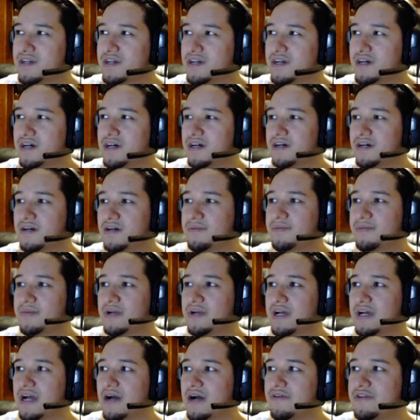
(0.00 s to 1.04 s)

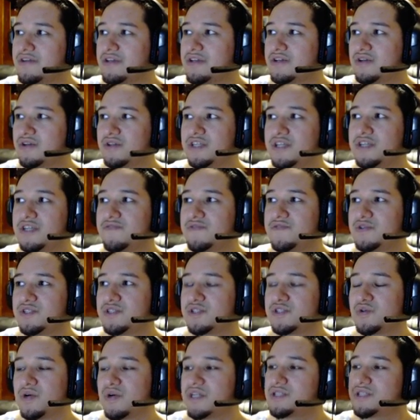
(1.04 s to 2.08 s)
However, you can only infuse it
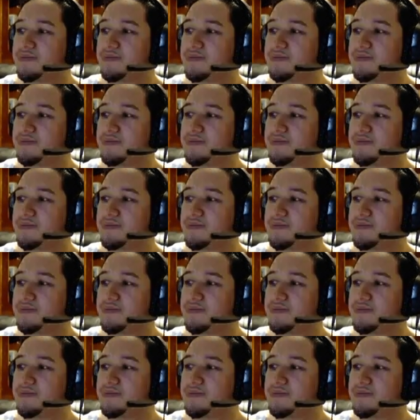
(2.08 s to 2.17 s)
twice,